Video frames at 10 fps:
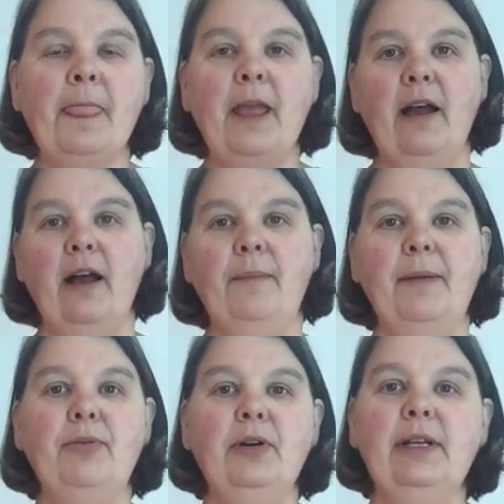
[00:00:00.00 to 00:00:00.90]
By
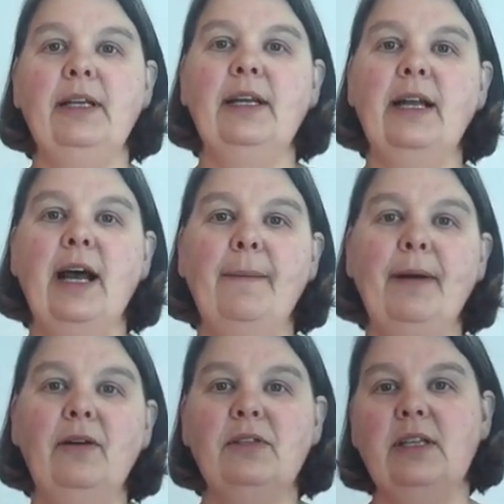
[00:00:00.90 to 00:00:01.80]
putting it up
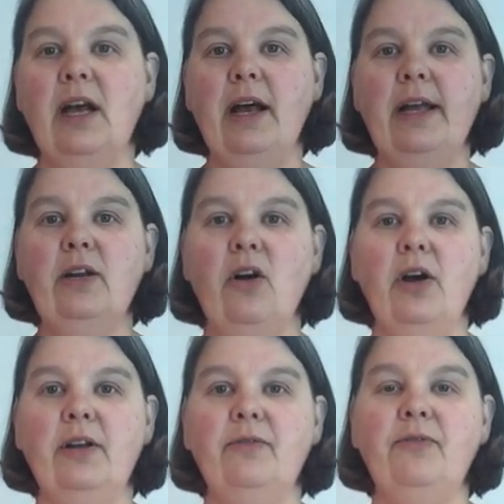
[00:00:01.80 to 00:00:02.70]
outside
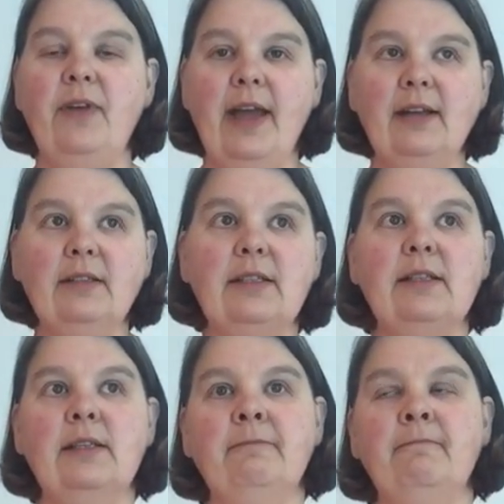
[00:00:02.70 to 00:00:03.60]
on a
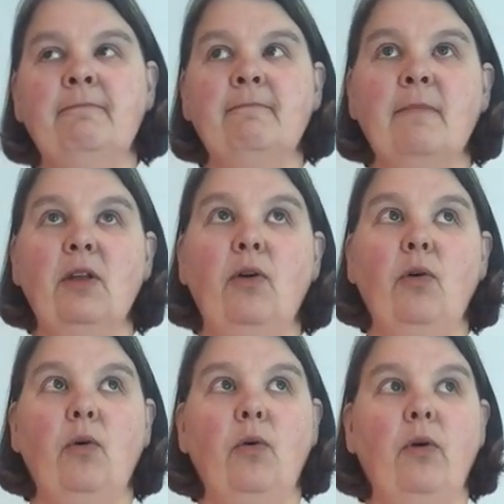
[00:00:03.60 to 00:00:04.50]
fence
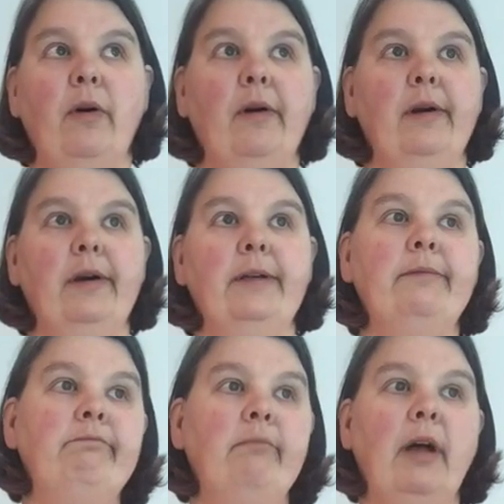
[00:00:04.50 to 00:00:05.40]

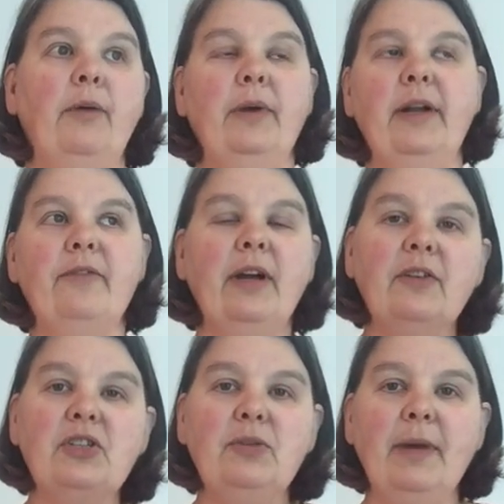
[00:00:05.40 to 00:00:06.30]
or whatever
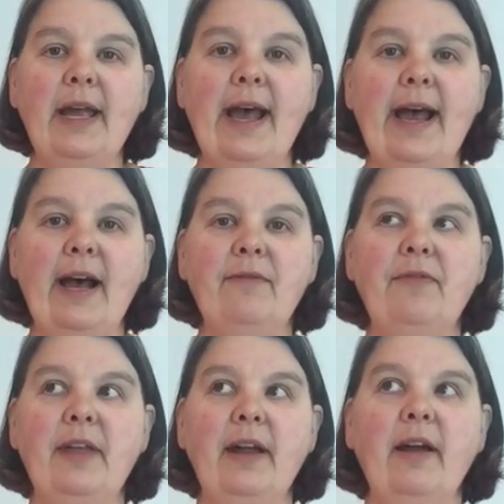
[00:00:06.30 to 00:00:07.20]
else you may have
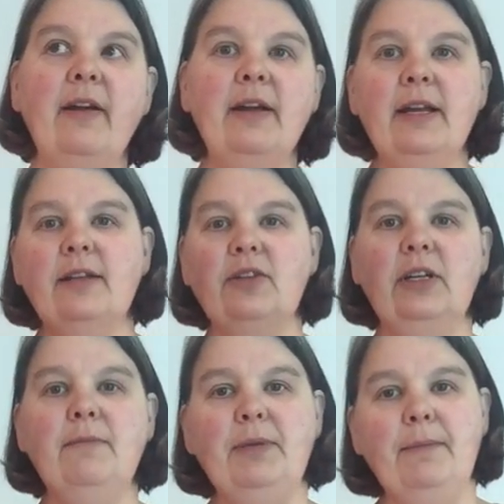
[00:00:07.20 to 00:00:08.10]
there. It's
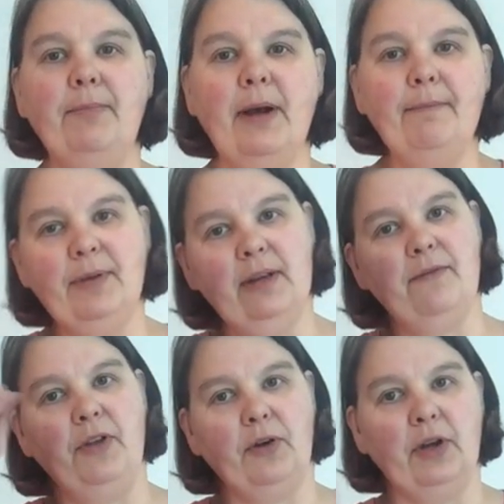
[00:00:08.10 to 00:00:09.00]
going to be bumpy.
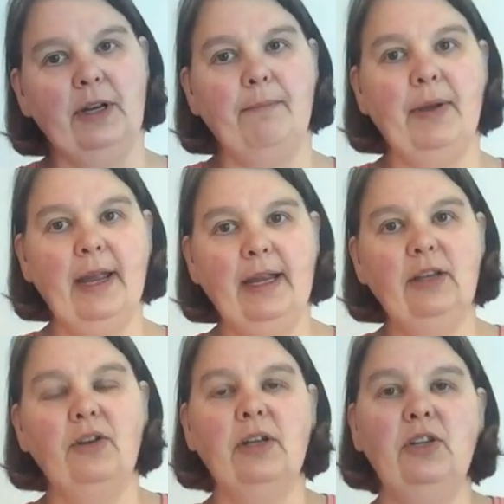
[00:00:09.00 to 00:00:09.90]
If they're going to
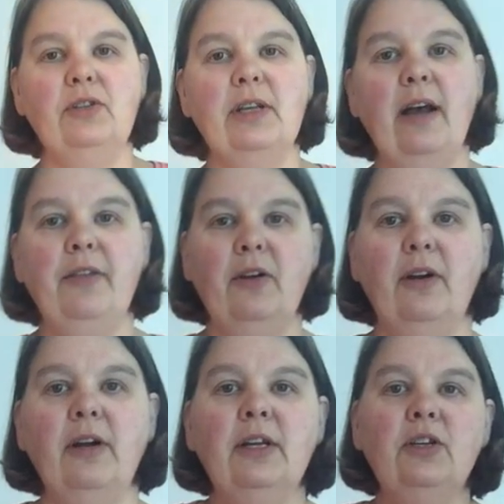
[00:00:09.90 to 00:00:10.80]
paint, you can use
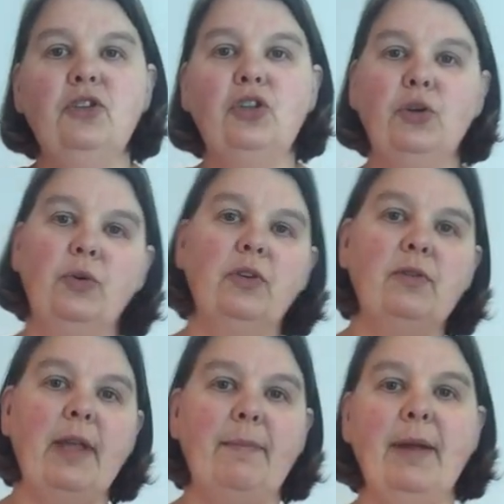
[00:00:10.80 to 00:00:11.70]
other
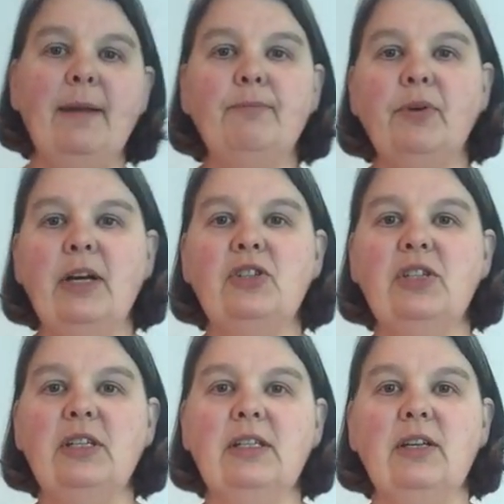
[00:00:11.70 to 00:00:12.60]
tools like paint
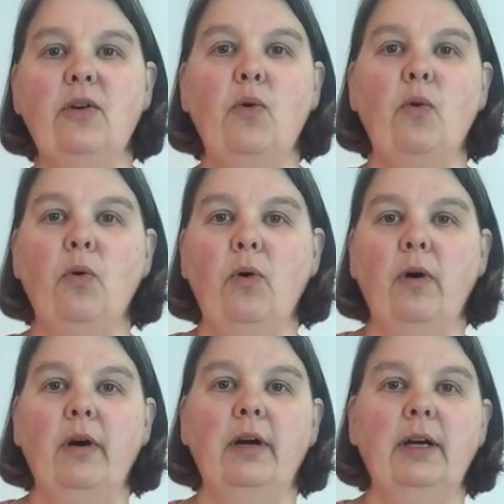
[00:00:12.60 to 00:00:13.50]
brushes
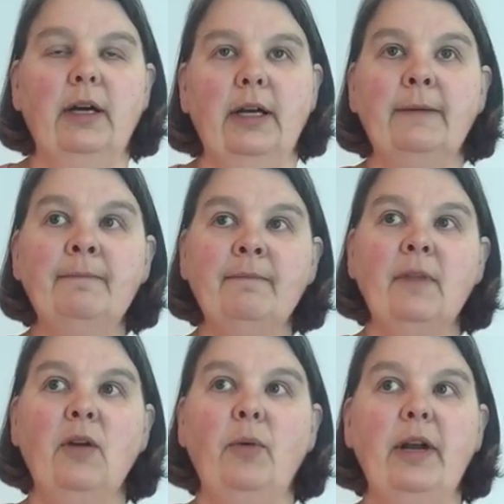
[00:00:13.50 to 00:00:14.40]
or
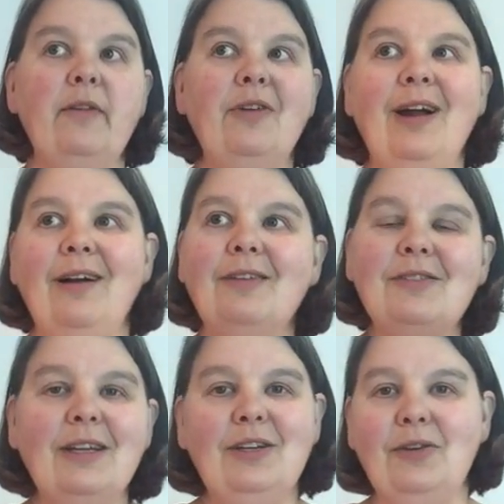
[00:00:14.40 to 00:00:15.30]
whatever
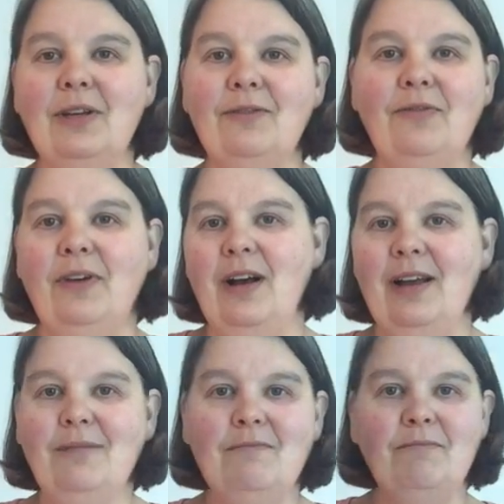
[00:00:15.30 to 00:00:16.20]
else that you can
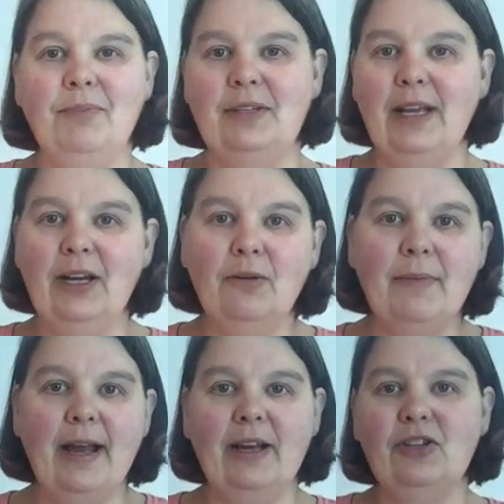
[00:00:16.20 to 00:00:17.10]
find, potato
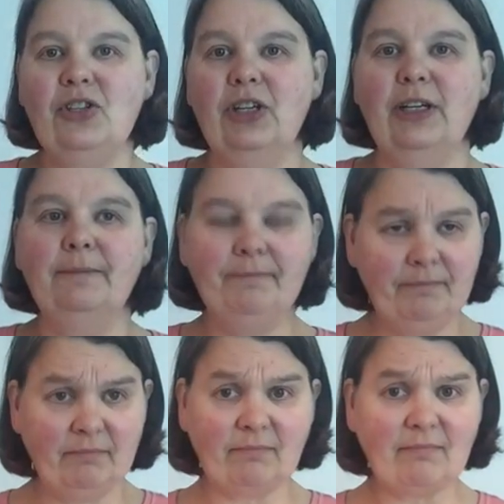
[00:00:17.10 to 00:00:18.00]
masher,
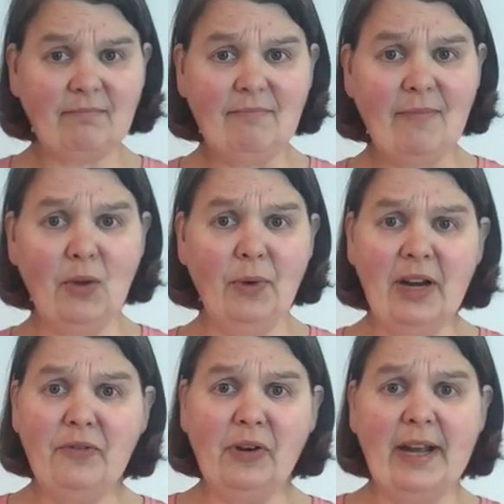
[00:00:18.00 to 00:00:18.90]

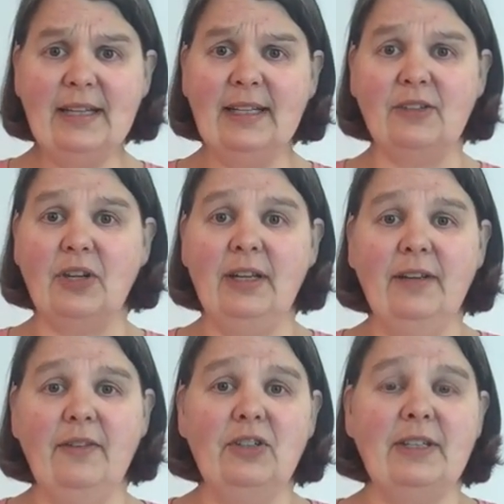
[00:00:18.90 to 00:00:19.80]
whatever ideas. You can
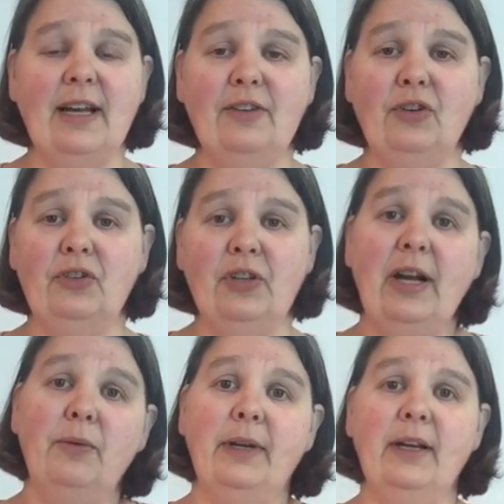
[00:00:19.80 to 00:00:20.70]
even just ask your
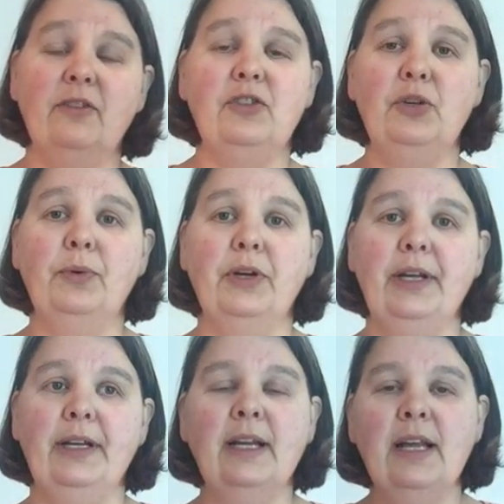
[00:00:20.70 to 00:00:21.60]
child what else you
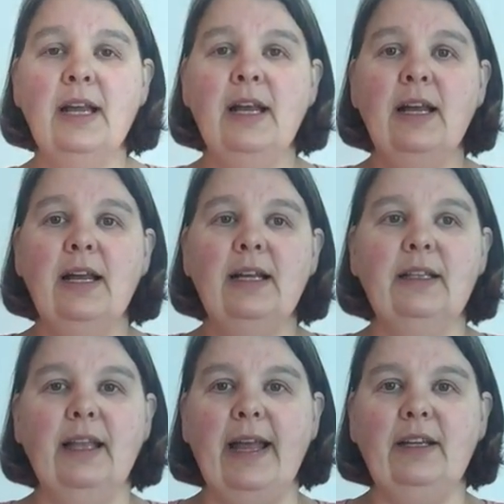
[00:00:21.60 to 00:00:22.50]
would
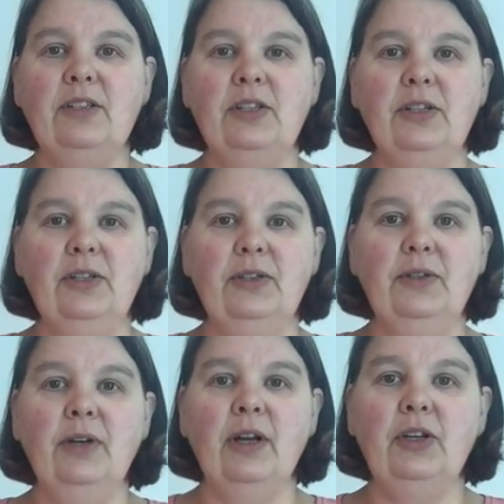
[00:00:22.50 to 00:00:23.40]
like
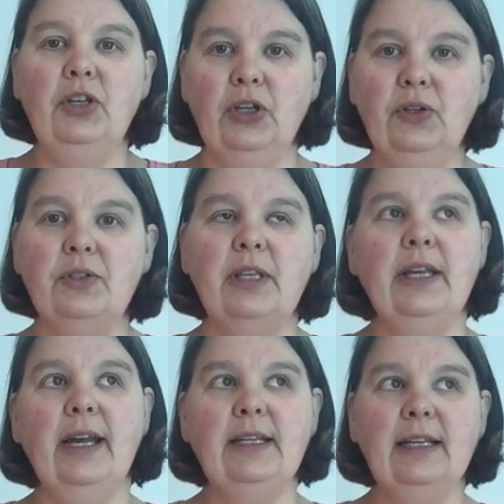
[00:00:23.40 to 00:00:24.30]
to use.
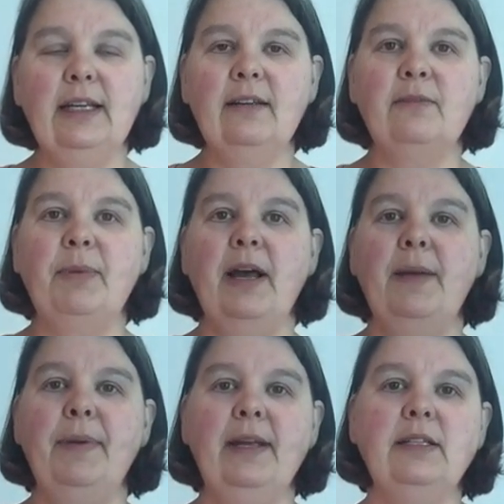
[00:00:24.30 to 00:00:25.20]
The idea is by
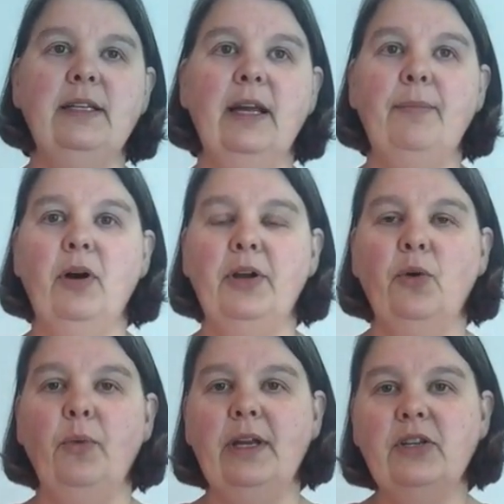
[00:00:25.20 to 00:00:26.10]
painting up on a
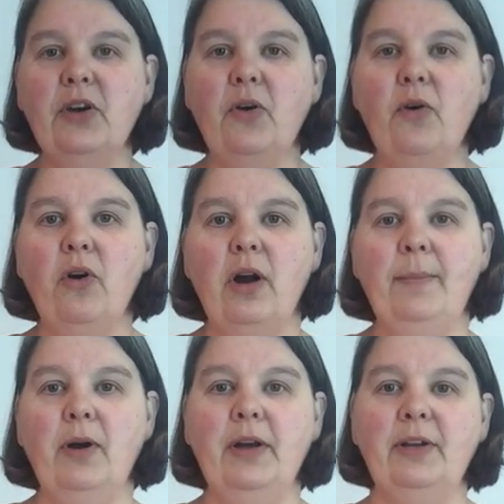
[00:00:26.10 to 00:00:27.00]
window or
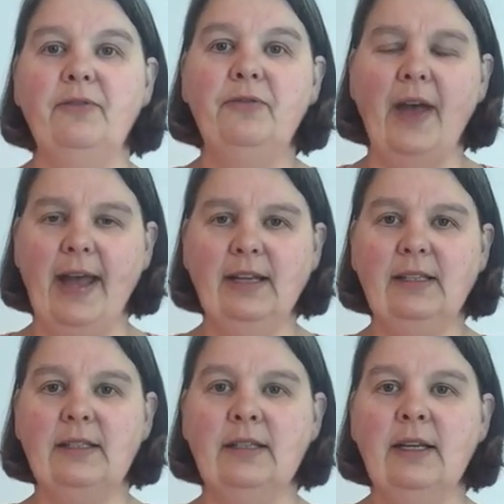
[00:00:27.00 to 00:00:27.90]
up on a
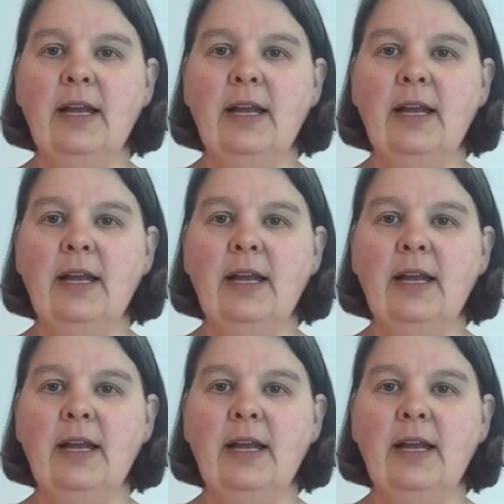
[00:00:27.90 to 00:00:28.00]
fence.